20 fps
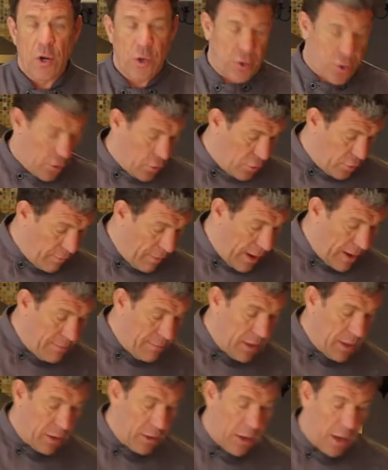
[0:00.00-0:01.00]
turn my
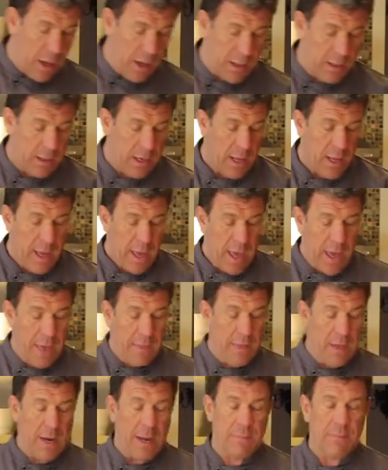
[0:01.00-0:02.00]
mill on,
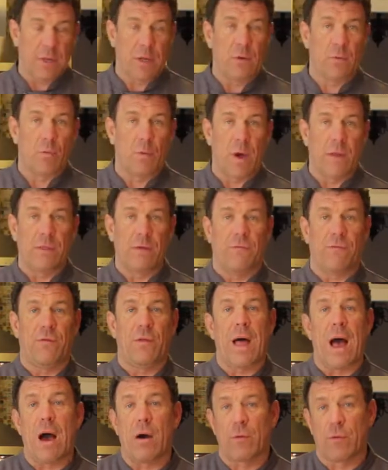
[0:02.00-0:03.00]
and then I'm going to run the
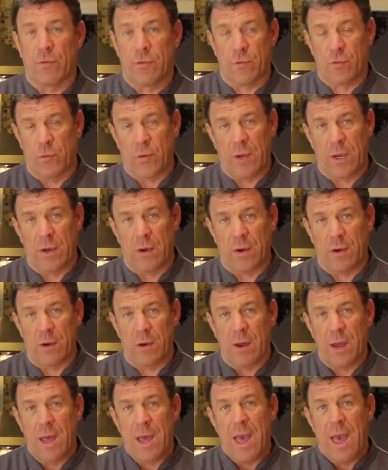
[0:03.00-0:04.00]
flour through
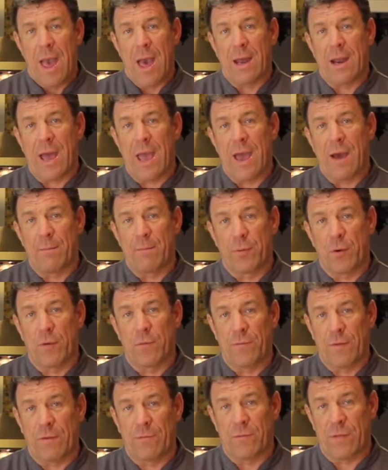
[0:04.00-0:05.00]
here, and I have
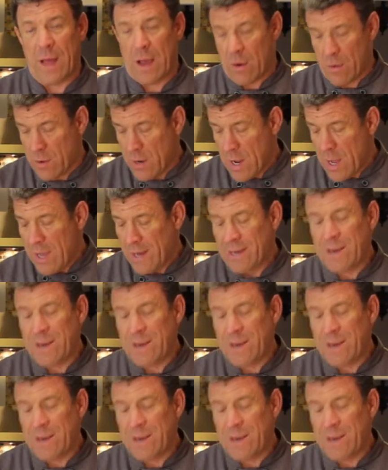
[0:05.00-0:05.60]
perfect flour.